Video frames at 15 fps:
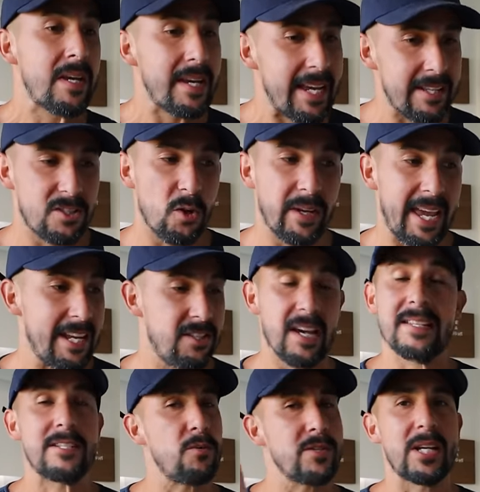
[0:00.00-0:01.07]
It's okay.
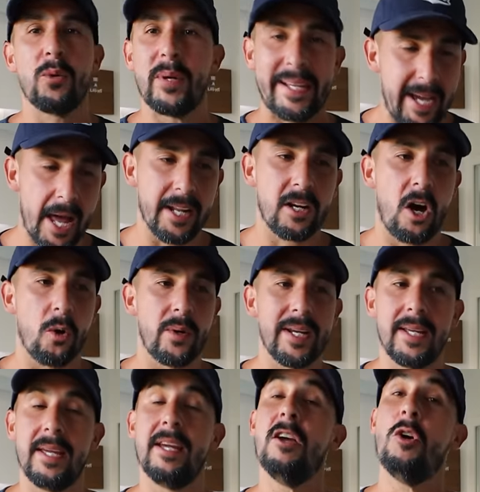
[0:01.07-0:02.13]
Dusty was like, we gotta call
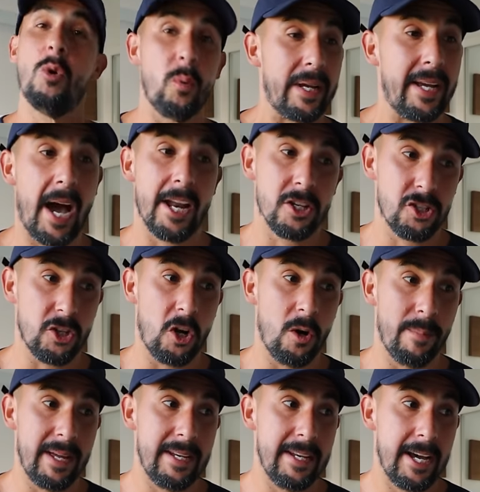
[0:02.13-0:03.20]
Ricky. We gotta show
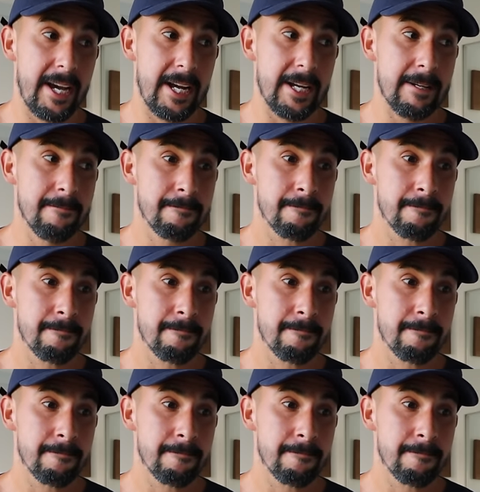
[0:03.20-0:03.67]
him. And uh,